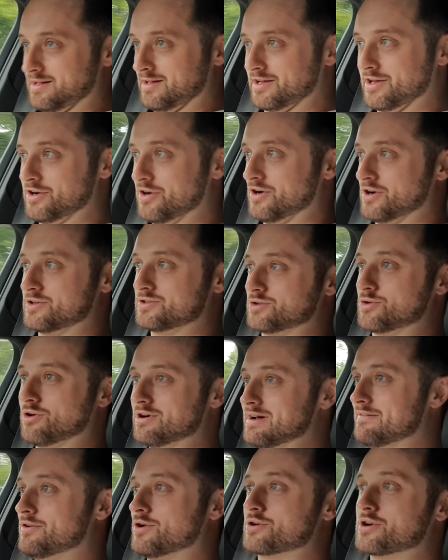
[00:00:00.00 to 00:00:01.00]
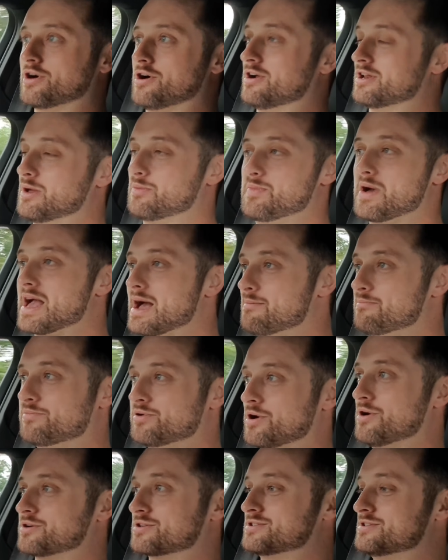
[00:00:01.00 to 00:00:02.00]
you know, go and have a look at all your BM
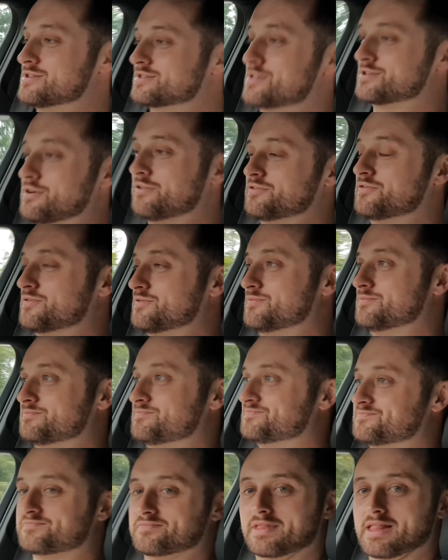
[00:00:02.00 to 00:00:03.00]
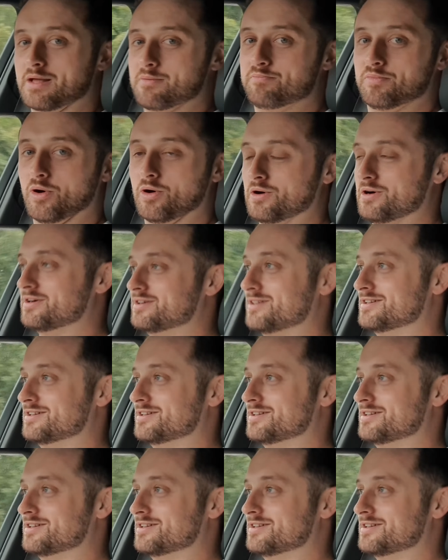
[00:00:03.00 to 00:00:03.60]
products and stuff. But